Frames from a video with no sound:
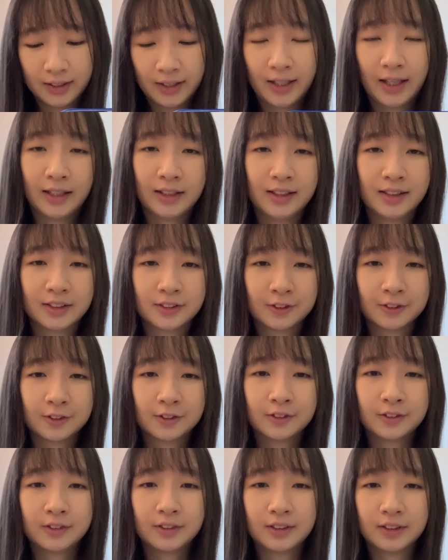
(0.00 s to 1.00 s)
And there's
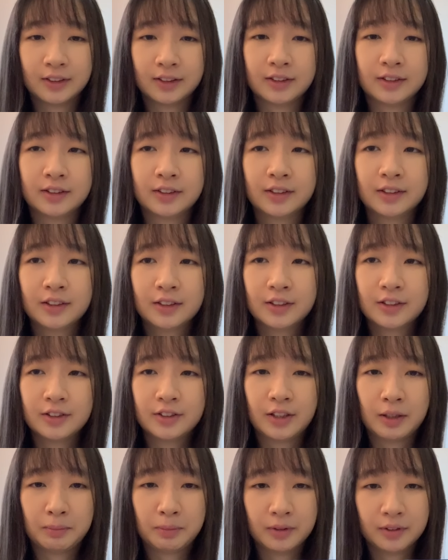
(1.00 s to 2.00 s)
also a
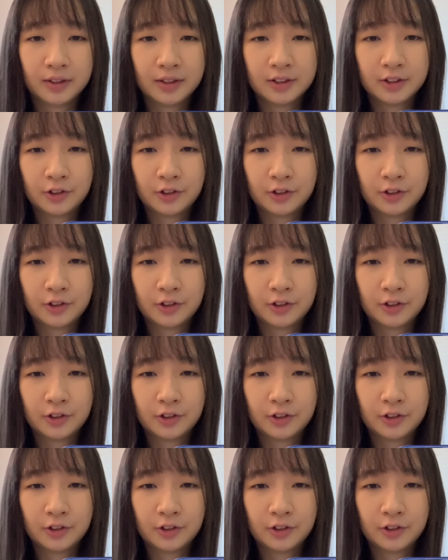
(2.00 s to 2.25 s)
Japanese